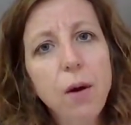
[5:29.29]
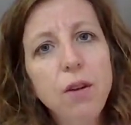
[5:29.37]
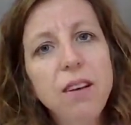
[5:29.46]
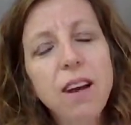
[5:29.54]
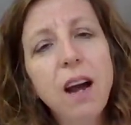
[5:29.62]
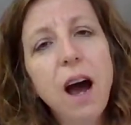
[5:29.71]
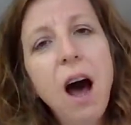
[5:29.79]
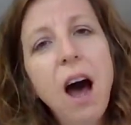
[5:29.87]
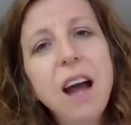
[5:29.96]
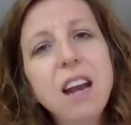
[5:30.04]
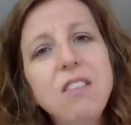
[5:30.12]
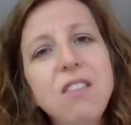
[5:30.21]
To
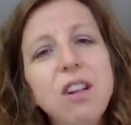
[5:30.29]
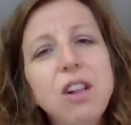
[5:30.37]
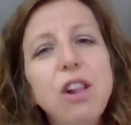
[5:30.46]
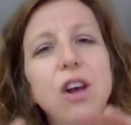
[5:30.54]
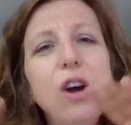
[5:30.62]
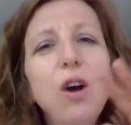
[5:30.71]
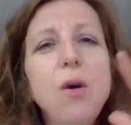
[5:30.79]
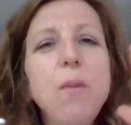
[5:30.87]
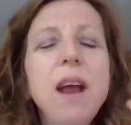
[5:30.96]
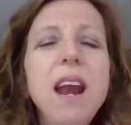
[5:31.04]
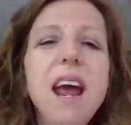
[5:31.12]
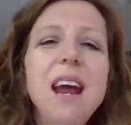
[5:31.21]
God, it's
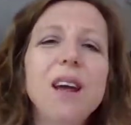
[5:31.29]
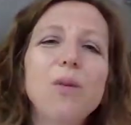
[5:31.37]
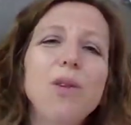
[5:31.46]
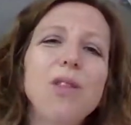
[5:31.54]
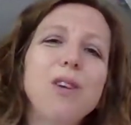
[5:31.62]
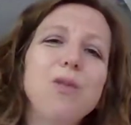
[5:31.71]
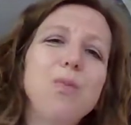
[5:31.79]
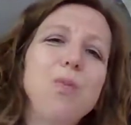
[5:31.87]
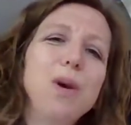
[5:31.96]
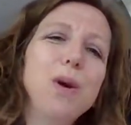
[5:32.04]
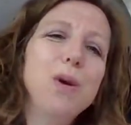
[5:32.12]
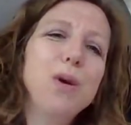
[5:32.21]
illuminated with these
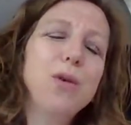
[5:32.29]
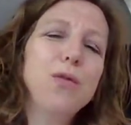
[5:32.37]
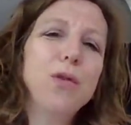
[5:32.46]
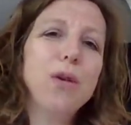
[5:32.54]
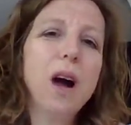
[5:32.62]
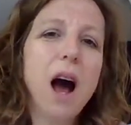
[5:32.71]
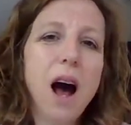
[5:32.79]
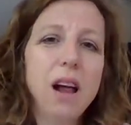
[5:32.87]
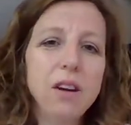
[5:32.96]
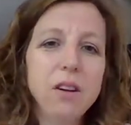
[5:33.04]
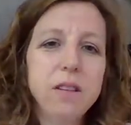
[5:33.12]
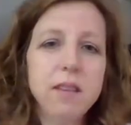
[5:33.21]
beautiful
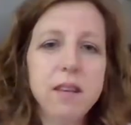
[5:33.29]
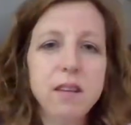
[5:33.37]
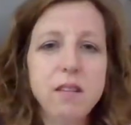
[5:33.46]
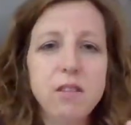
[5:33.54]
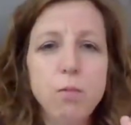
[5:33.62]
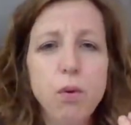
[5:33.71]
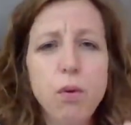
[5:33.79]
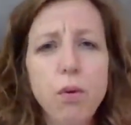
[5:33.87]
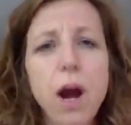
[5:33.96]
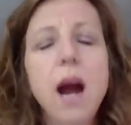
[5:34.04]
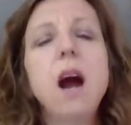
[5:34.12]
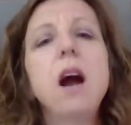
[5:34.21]
colors, this
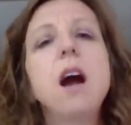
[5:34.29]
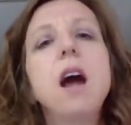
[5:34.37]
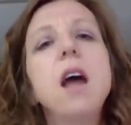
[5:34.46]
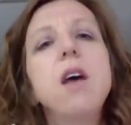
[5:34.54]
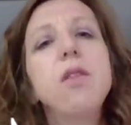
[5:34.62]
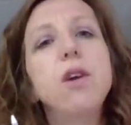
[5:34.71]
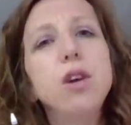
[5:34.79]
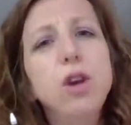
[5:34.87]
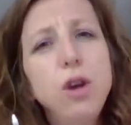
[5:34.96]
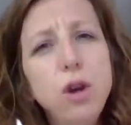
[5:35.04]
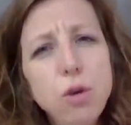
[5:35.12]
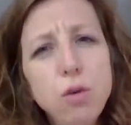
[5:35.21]
prayer that
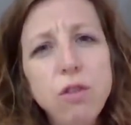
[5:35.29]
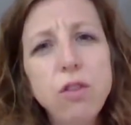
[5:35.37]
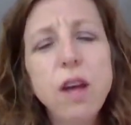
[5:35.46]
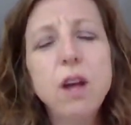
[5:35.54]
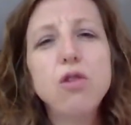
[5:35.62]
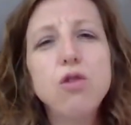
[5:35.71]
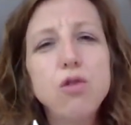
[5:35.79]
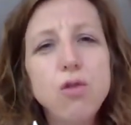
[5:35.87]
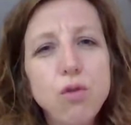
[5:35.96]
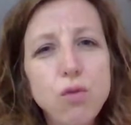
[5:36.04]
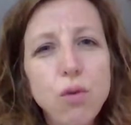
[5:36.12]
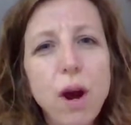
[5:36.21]
you sent
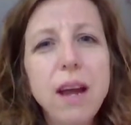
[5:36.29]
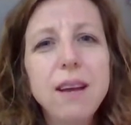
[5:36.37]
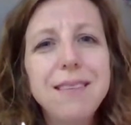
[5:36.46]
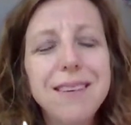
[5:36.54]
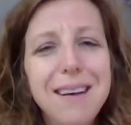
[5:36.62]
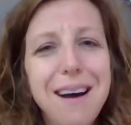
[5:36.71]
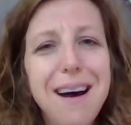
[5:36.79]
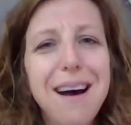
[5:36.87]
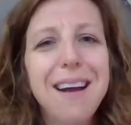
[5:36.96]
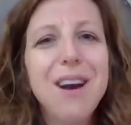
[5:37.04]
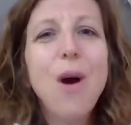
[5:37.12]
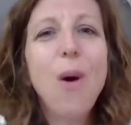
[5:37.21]
straight to
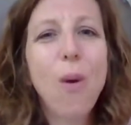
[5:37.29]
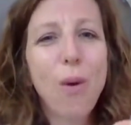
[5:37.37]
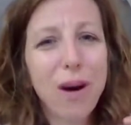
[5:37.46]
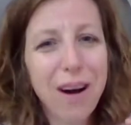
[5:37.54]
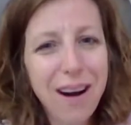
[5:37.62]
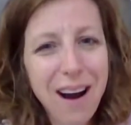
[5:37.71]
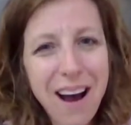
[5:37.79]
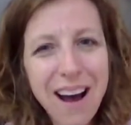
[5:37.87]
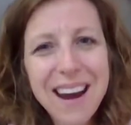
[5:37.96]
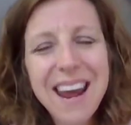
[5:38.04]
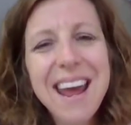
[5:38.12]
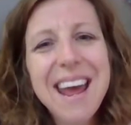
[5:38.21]
God, or
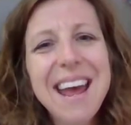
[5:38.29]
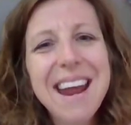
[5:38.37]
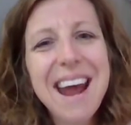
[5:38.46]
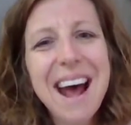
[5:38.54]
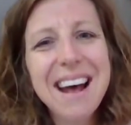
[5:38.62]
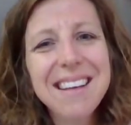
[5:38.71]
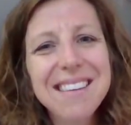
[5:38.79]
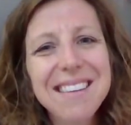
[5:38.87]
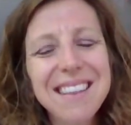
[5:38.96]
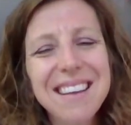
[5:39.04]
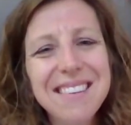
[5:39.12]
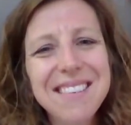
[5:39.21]
God in us
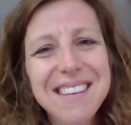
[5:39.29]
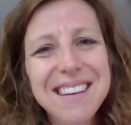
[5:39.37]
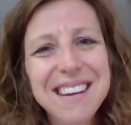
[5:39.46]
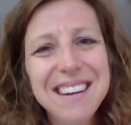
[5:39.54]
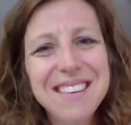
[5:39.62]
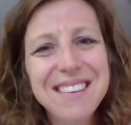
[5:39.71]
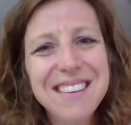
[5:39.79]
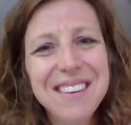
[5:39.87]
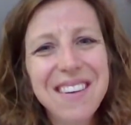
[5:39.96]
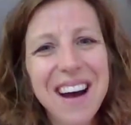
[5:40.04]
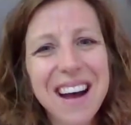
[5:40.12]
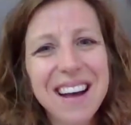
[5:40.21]
listening
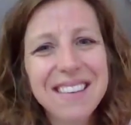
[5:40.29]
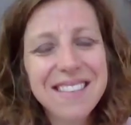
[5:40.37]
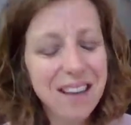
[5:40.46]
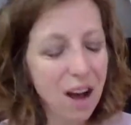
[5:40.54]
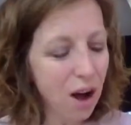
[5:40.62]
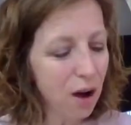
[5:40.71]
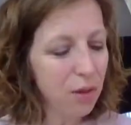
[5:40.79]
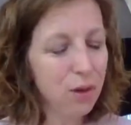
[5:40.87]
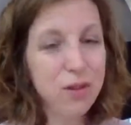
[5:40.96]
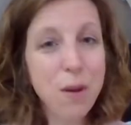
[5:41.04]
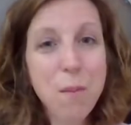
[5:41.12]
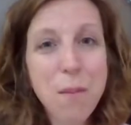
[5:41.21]
to us. All
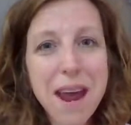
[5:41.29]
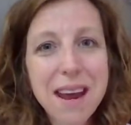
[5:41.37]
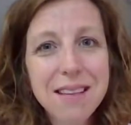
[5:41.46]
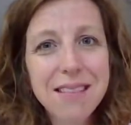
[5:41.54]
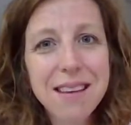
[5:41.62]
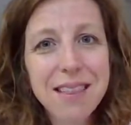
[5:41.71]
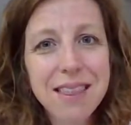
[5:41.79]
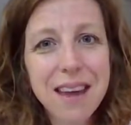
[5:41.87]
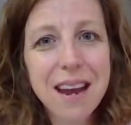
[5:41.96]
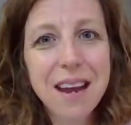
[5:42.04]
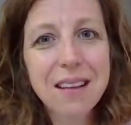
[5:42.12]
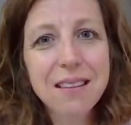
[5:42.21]
those amazing
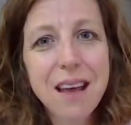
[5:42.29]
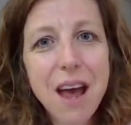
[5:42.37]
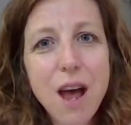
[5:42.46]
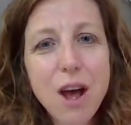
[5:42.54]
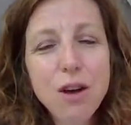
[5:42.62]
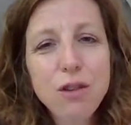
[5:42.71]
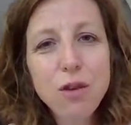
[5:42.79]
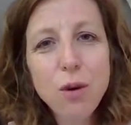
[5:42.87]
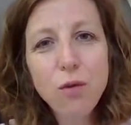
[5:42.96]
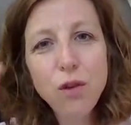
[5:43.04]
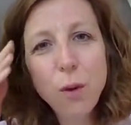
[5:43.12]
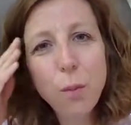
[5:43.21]
things. So
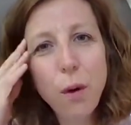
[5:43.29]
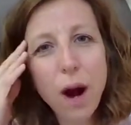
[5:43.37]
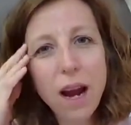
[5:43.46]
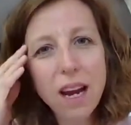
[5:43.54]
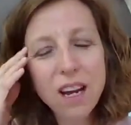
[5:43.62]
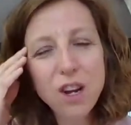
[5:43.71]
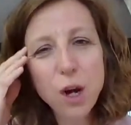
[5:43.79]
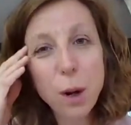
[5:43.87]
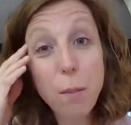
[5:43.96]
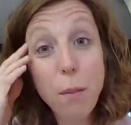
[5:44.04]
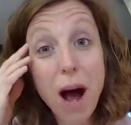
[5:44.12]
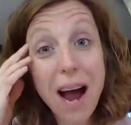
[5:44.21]
if you pray in your
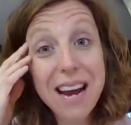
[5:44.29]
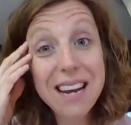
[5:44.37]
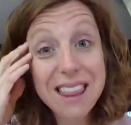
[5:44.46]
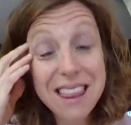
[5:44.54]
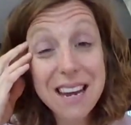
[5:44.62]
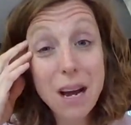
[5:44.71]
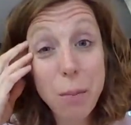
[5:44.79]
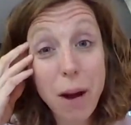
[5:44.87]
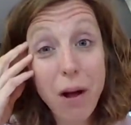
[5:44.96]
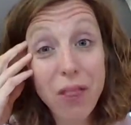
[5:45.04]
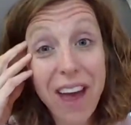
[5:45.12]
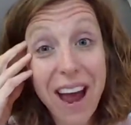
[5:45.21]
mind, think
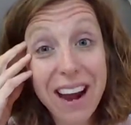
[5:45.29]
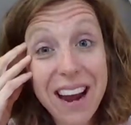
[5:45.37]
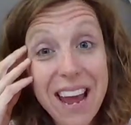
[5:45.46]
about that.